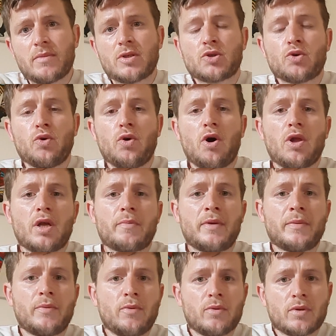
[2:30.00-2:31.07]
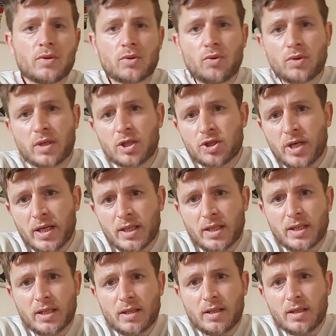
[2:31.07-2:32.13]
so other people don't get dragged
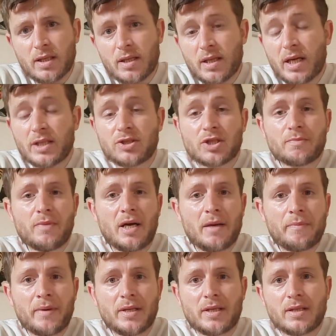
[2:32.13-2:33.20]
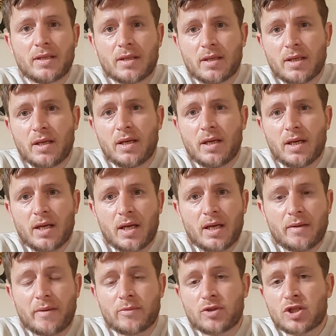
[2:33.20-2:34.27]
into it. That's just my opinion.
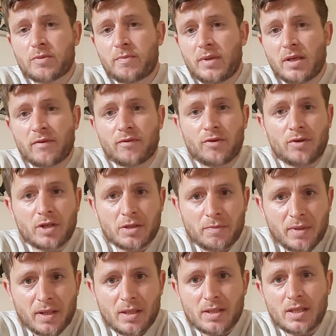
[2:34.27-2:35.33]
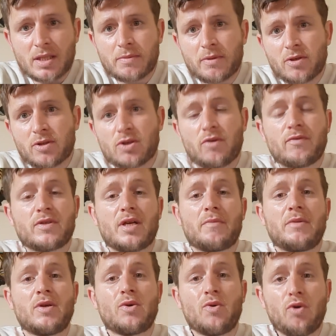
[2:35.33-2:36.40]
And I'm just speaking through experiences, because obviously I've
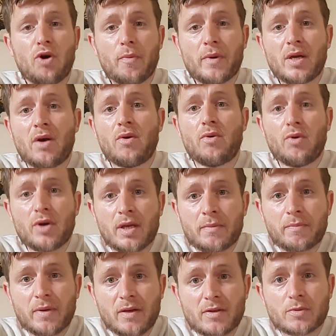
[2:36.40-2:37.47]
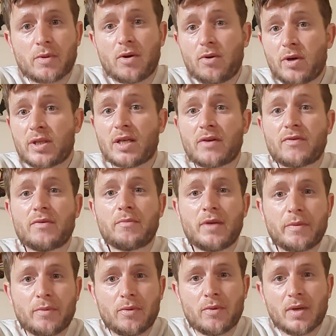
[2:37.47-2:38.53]
been caught in a lot of beefs with a lot of different
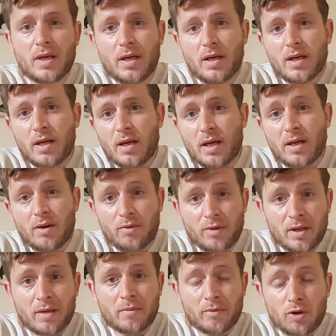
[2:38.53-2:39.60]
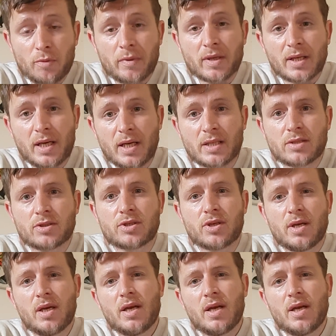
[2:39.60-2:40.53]
people and a lot of proper gangsters.